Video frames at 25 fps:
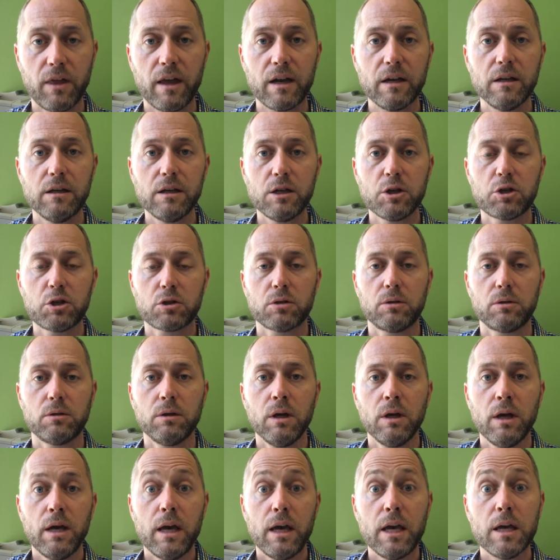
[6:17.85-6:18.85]
that
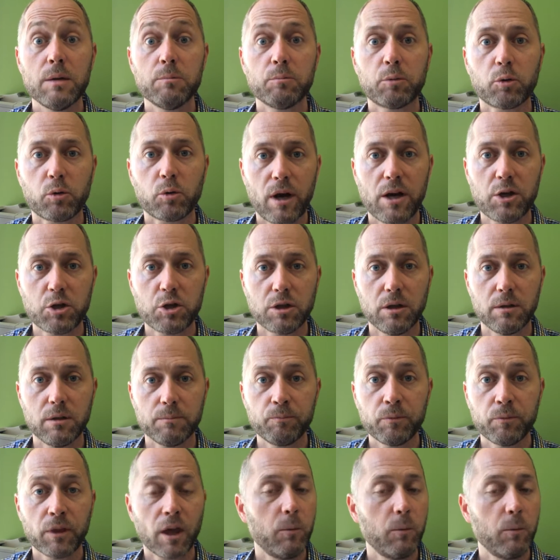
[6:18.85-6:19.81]
initial impression.